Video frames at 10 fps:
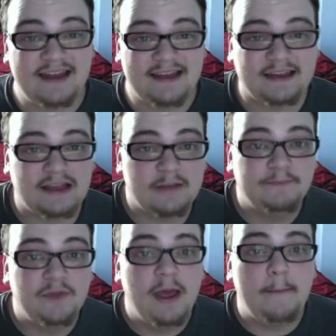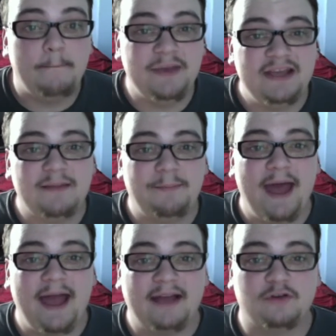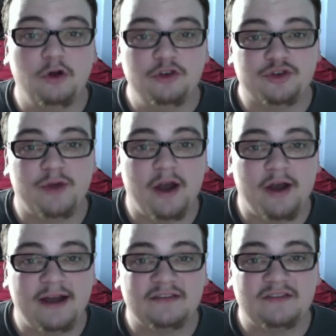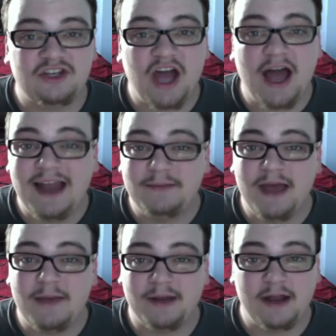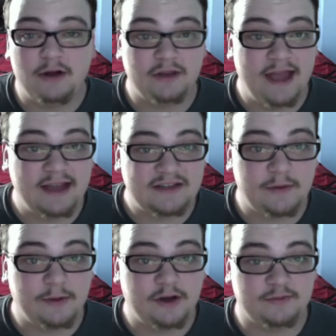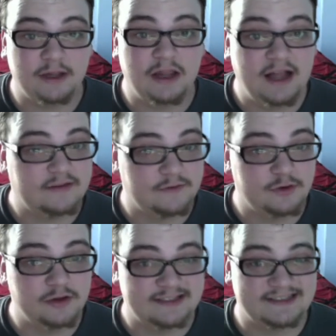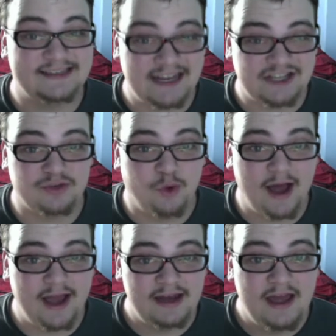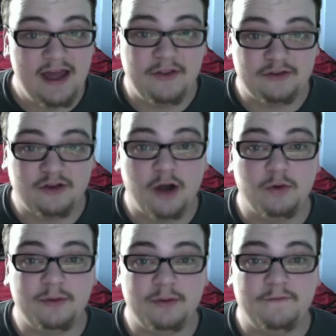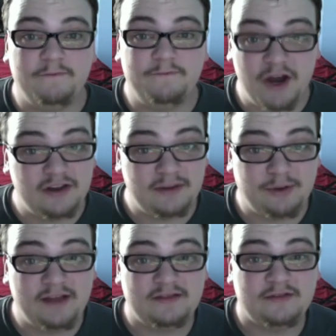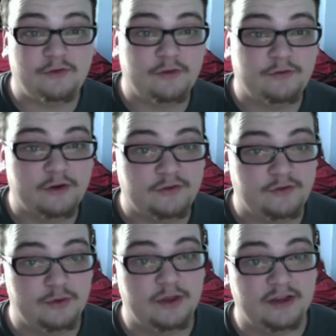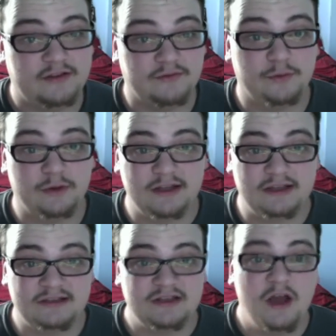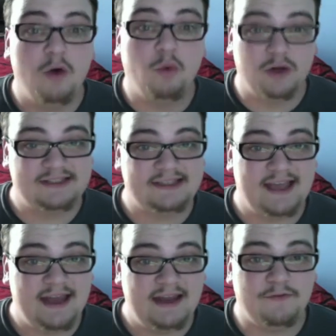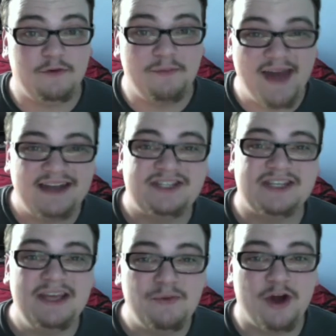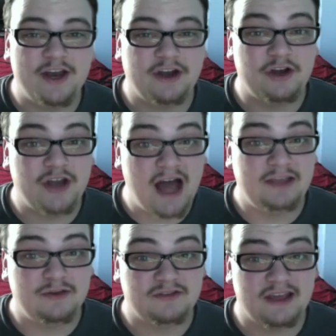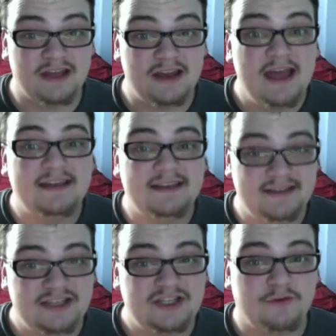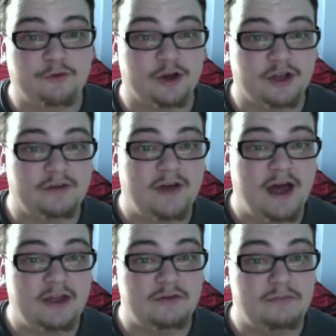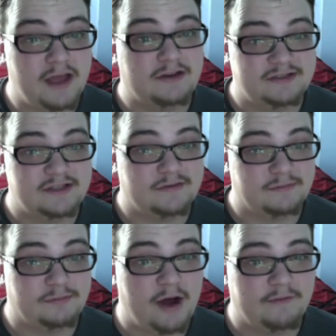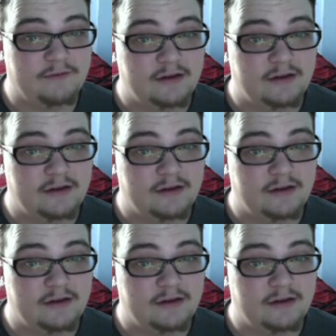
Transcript: decking it. Being the pack's ultra rare and in such high demand by not only X-Saber players but lots of duelists nationwide, this card will be fairly pricey for the first few weeks of the release. Once again, if you manage to get one and are not using it, ditch it for a good value and make yourself some profit.